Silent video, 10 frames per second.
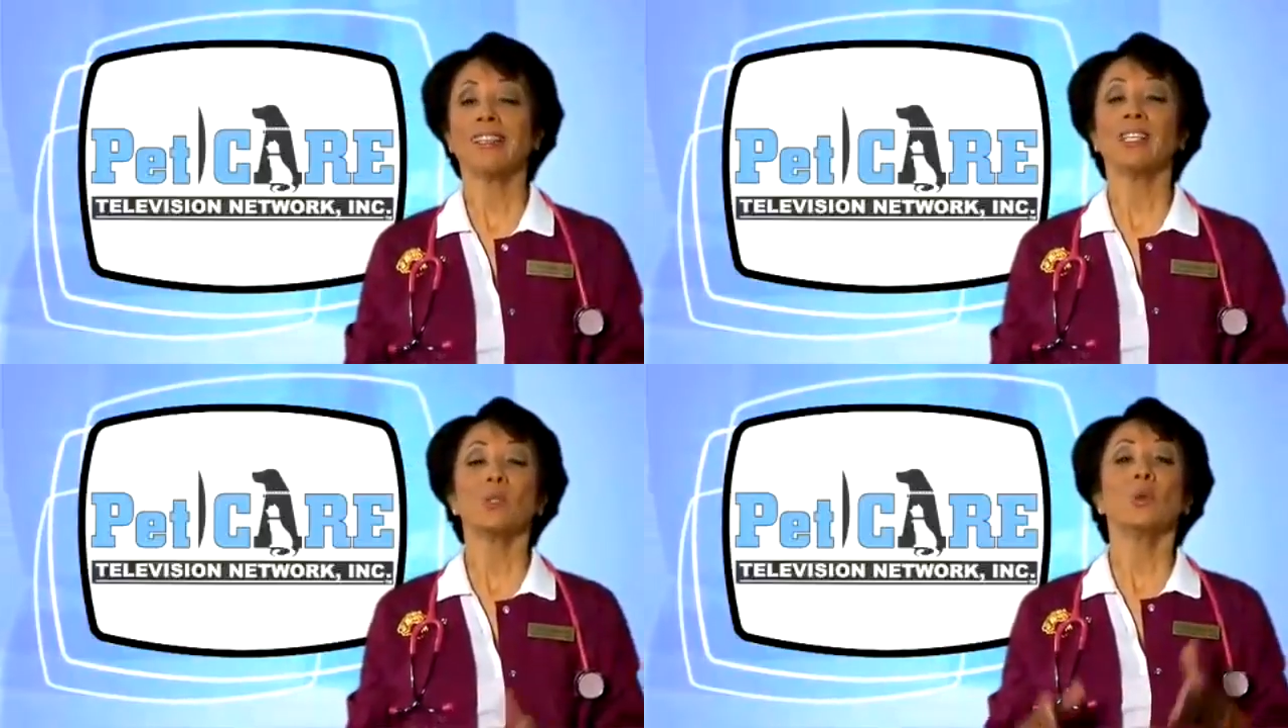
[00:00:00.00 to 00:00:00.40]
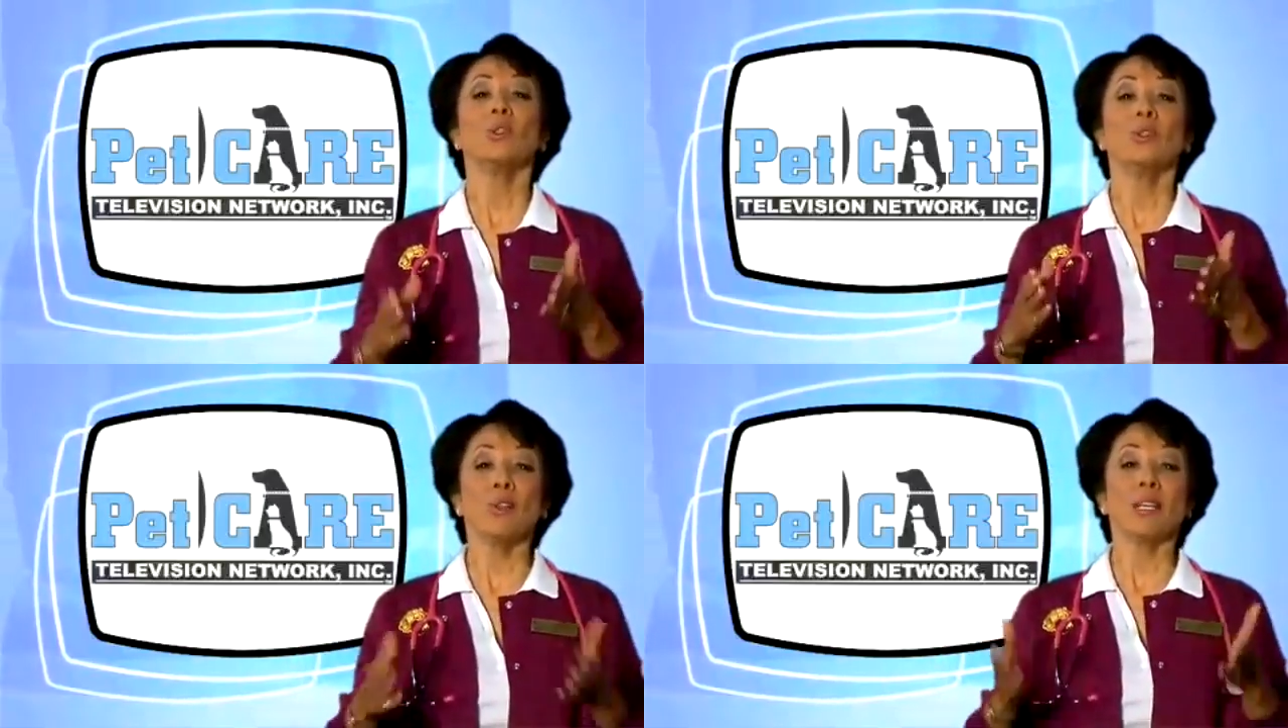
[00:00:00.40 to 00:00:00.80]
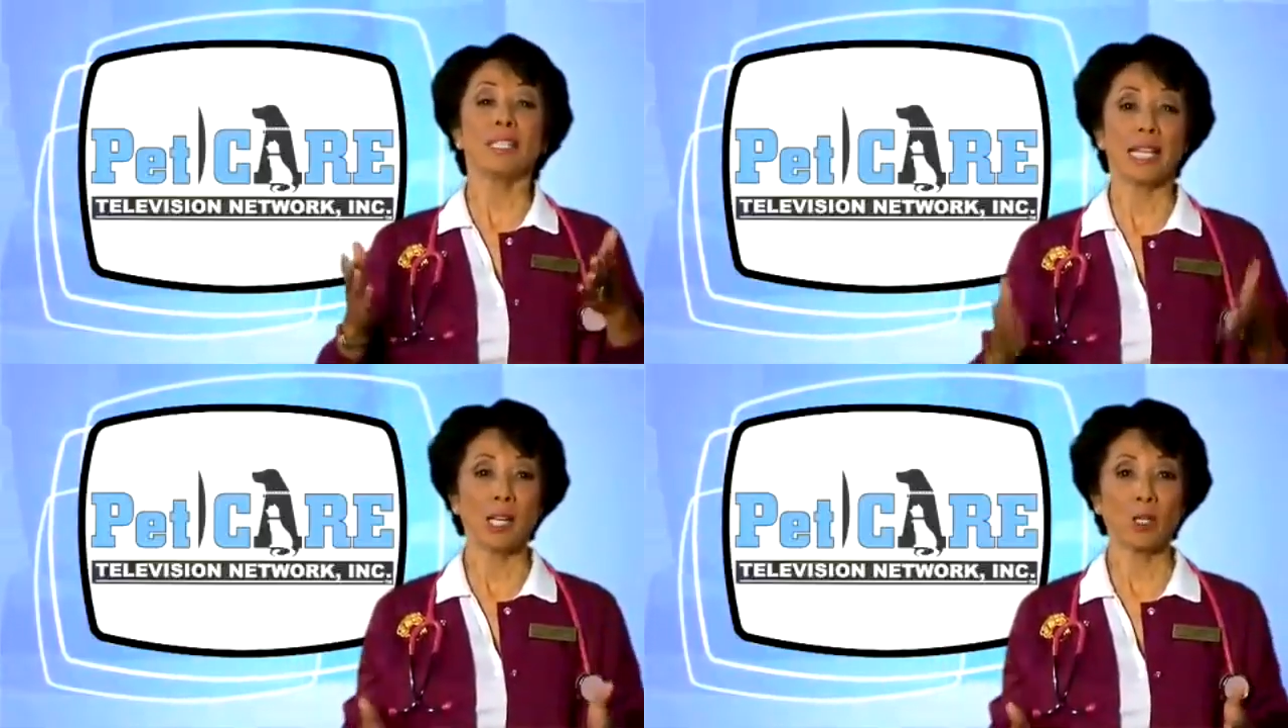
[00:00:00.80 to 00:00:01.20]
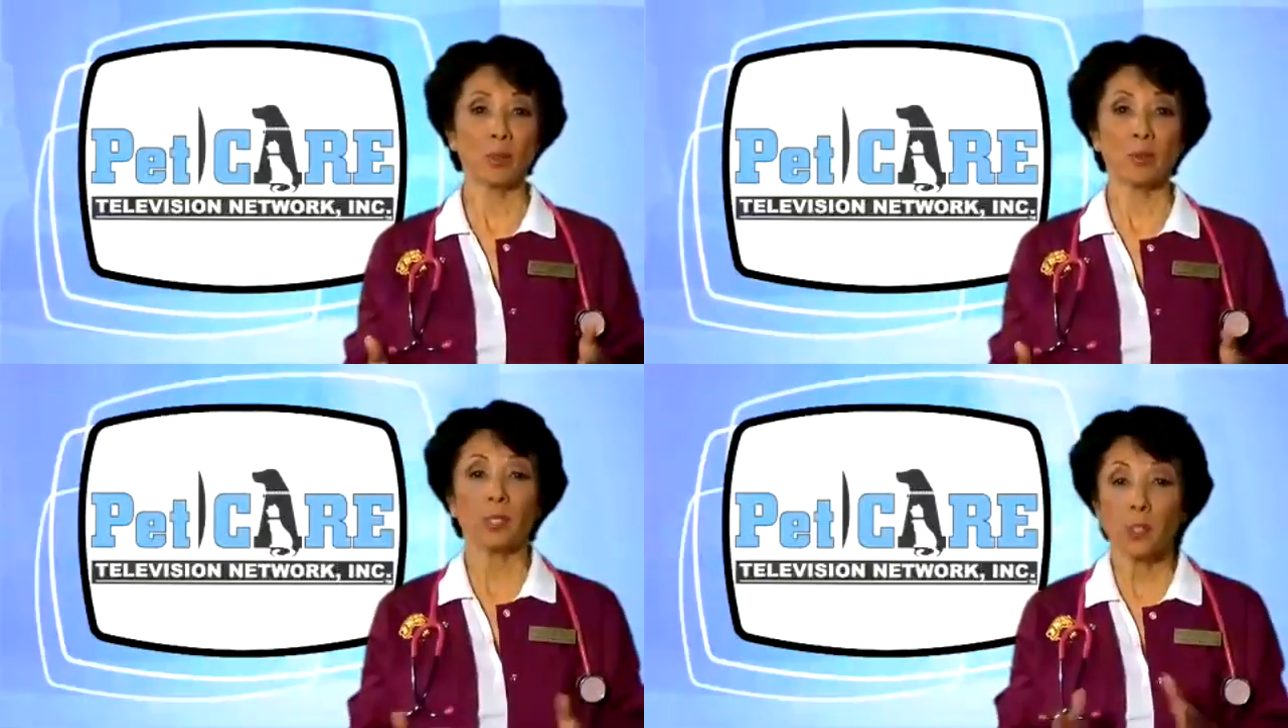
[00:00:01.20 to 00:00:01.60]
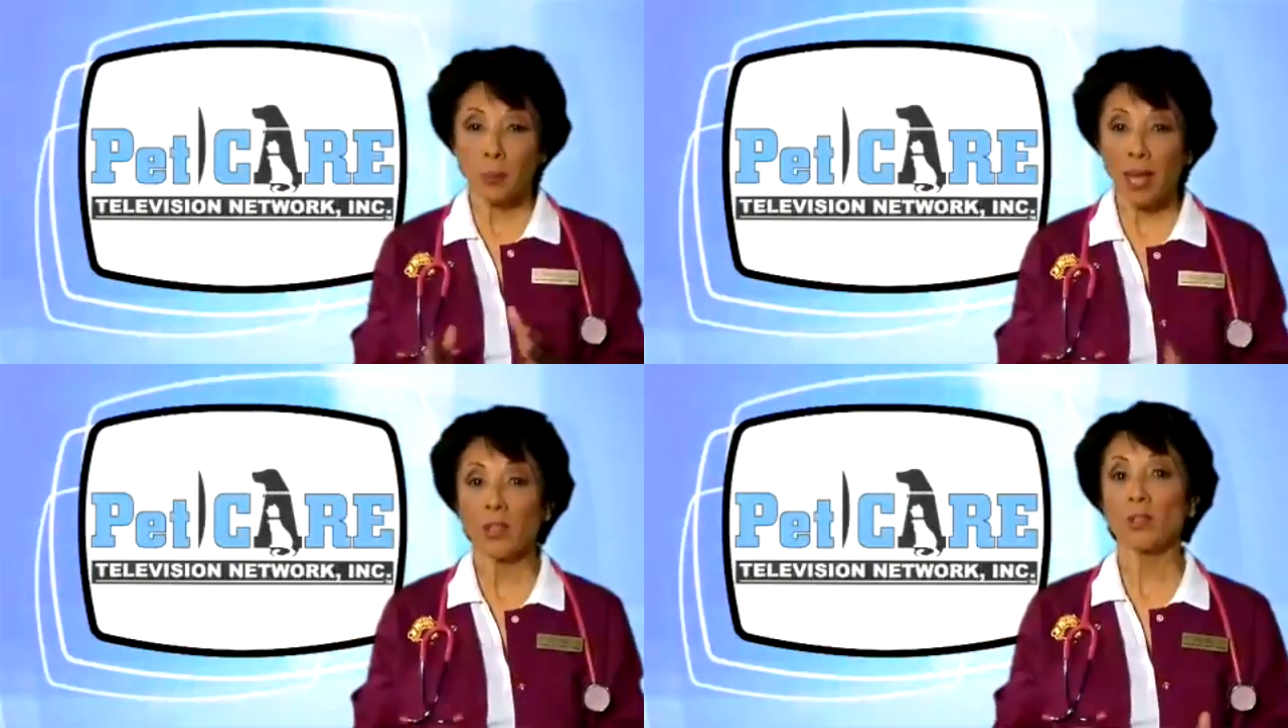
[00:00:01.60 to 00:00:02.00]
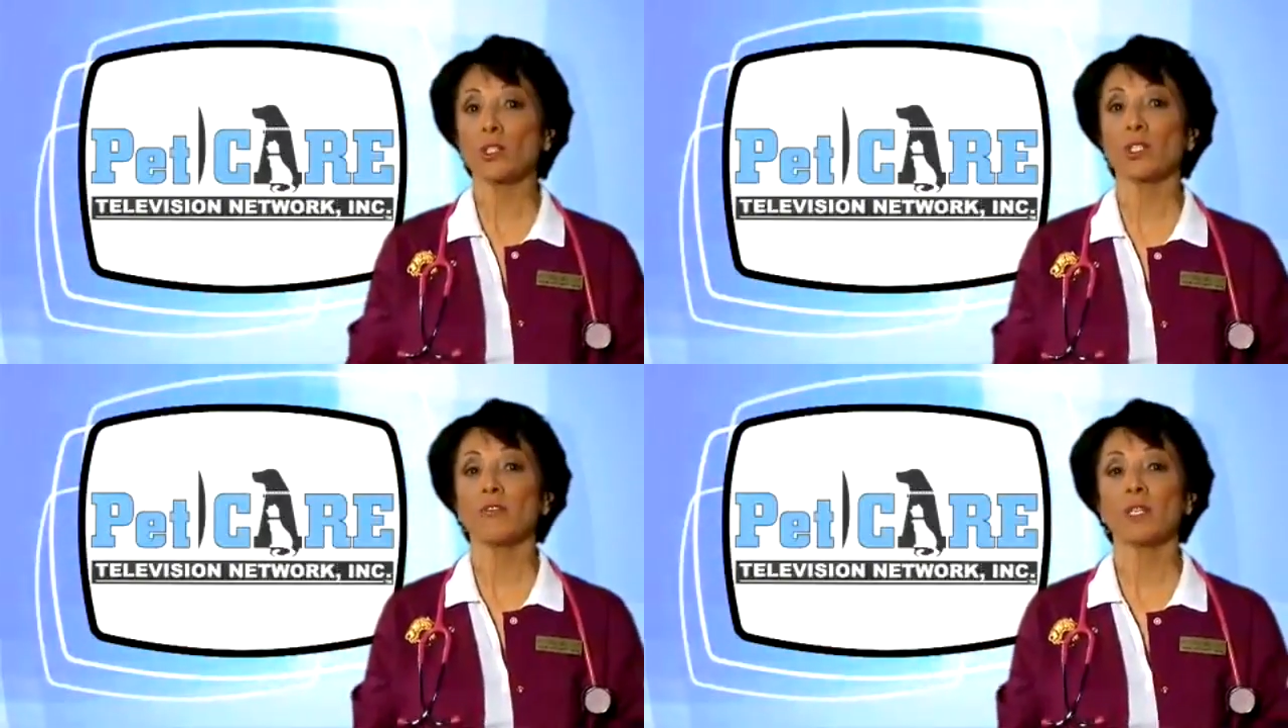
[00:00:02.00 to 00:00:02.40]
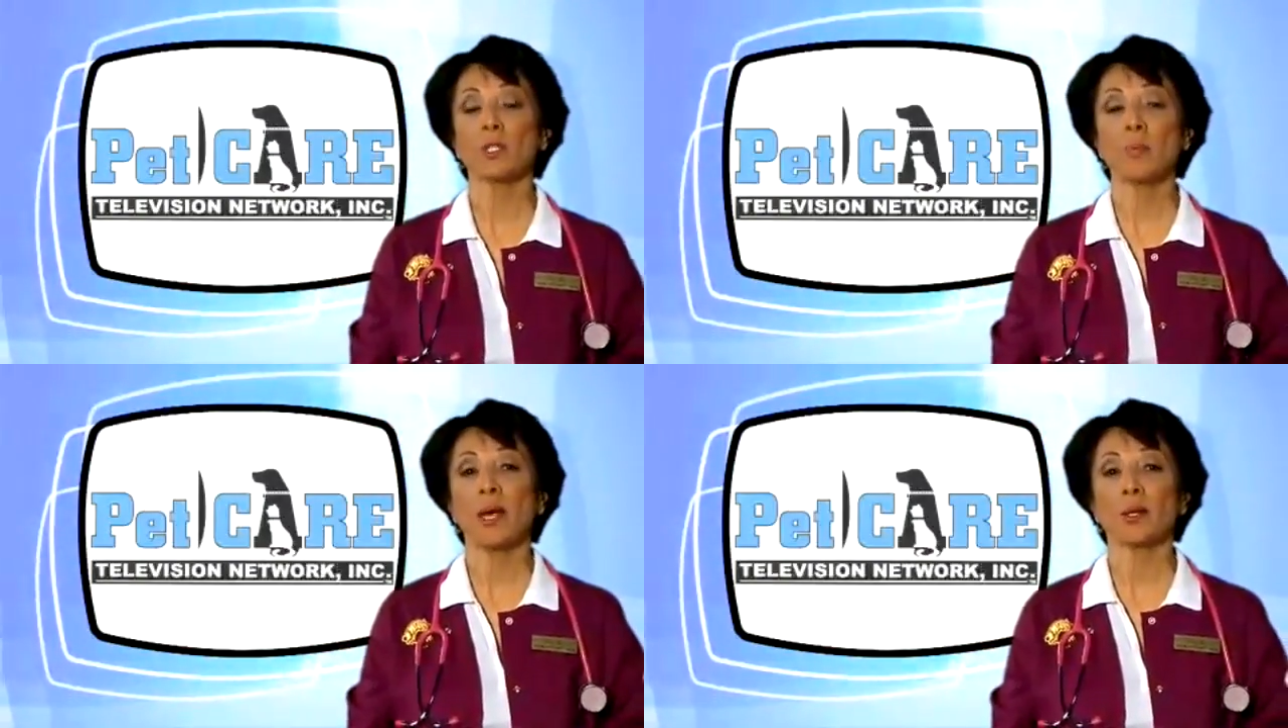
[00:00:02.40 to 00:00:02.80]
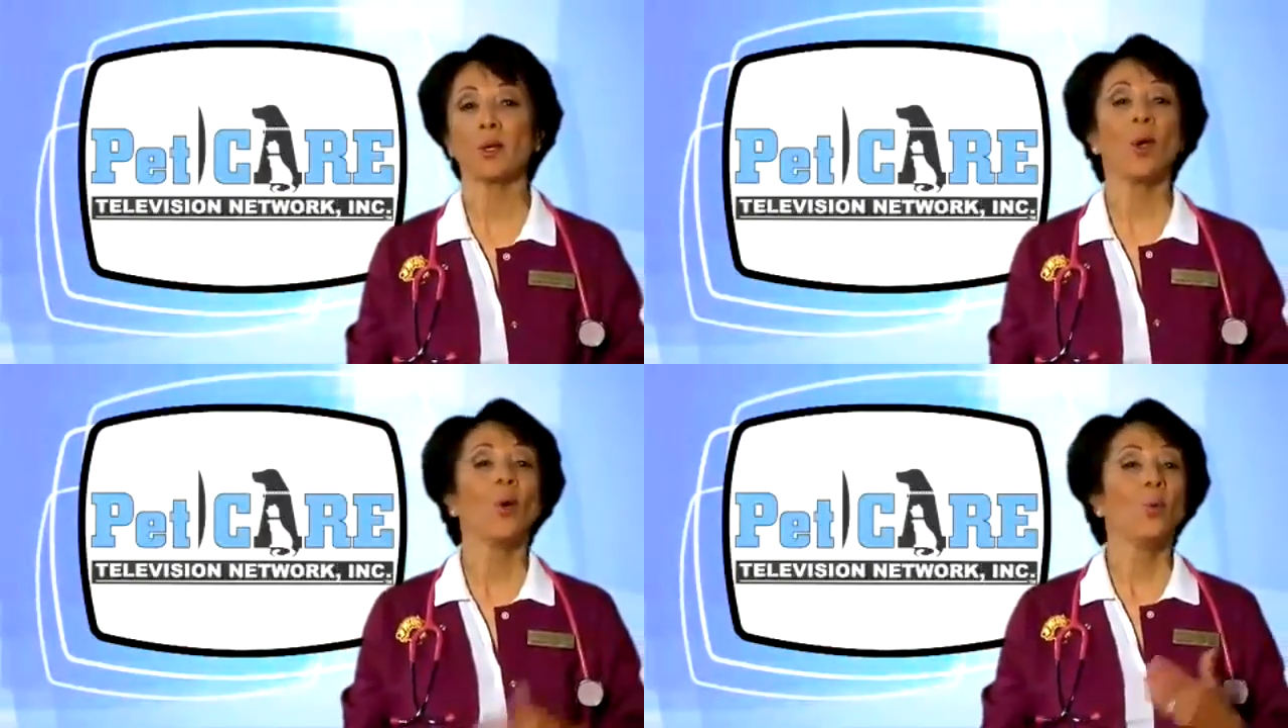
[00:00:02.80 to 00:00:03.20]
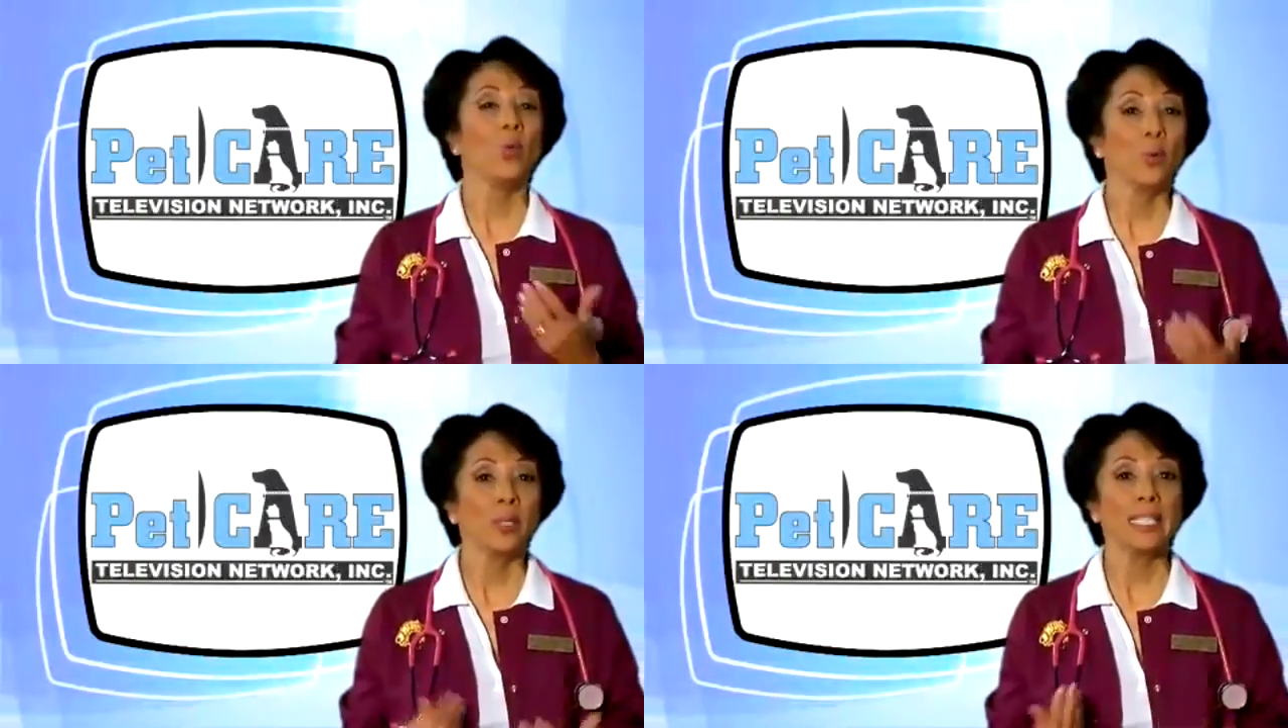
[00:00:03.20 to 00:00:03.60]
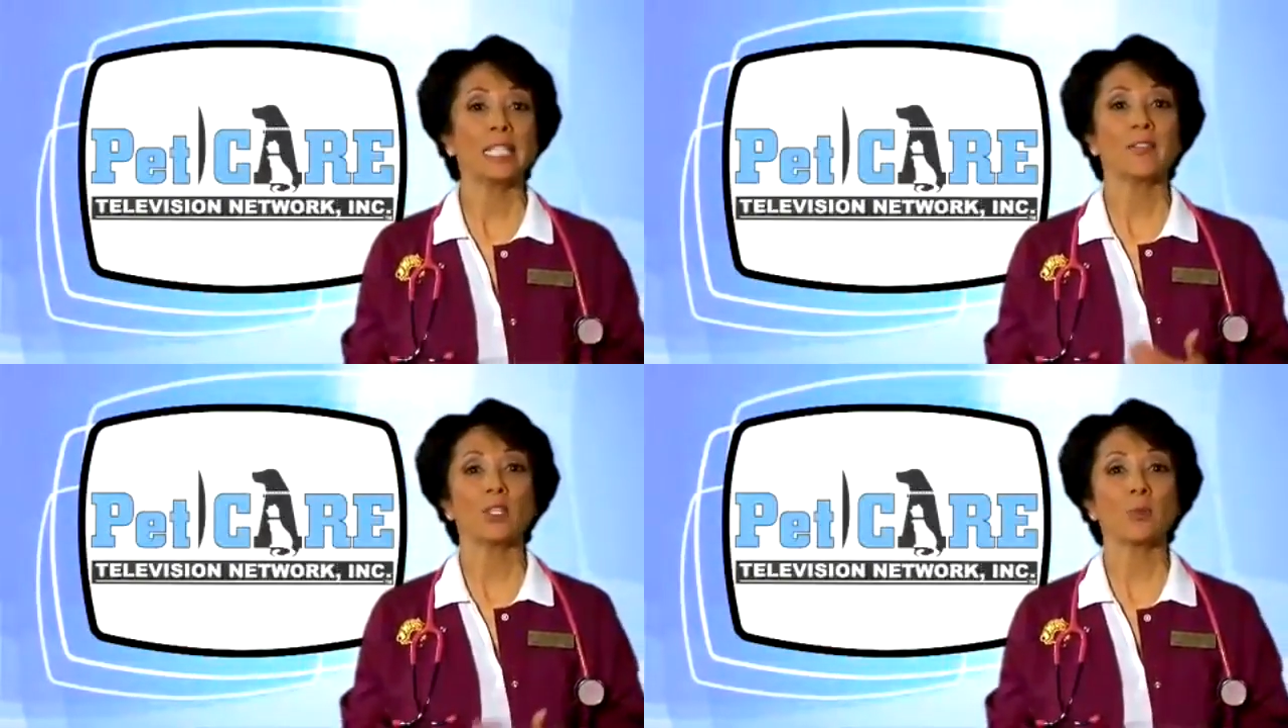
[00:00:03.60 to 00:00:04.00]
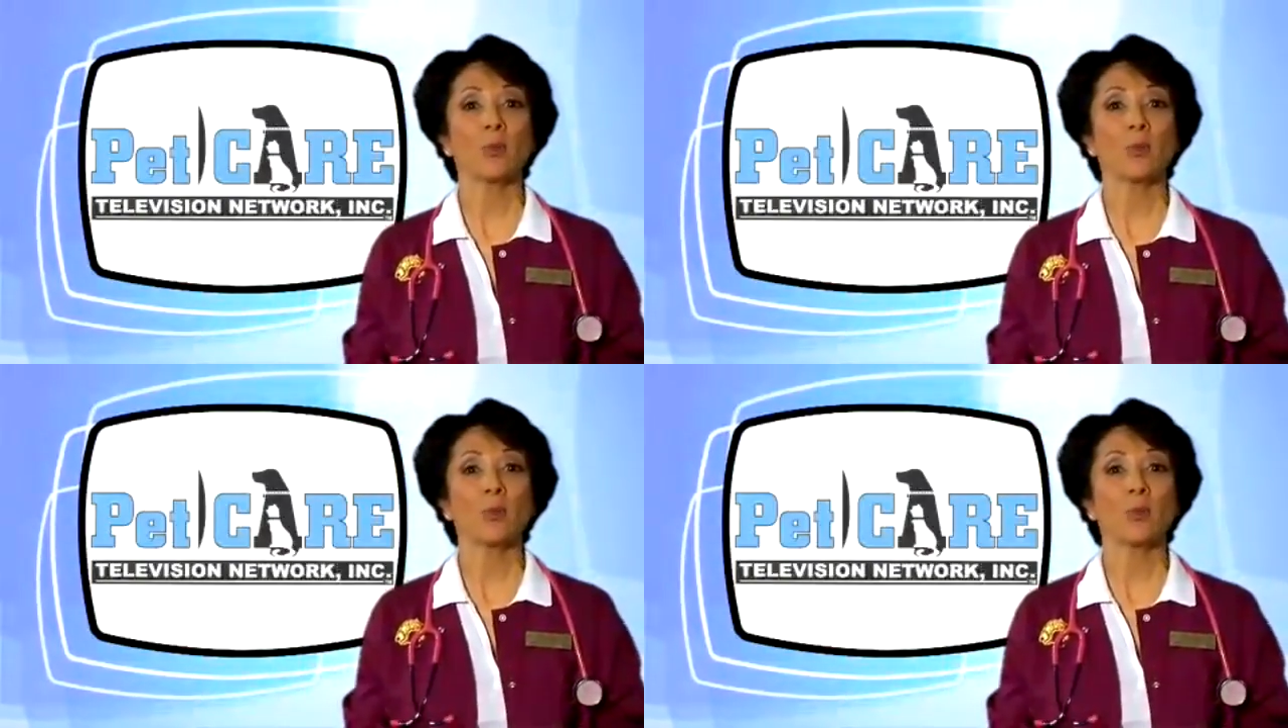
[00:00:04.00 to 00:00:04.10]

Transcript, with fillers: This will look terrible, but your pet usually feels better with the release of this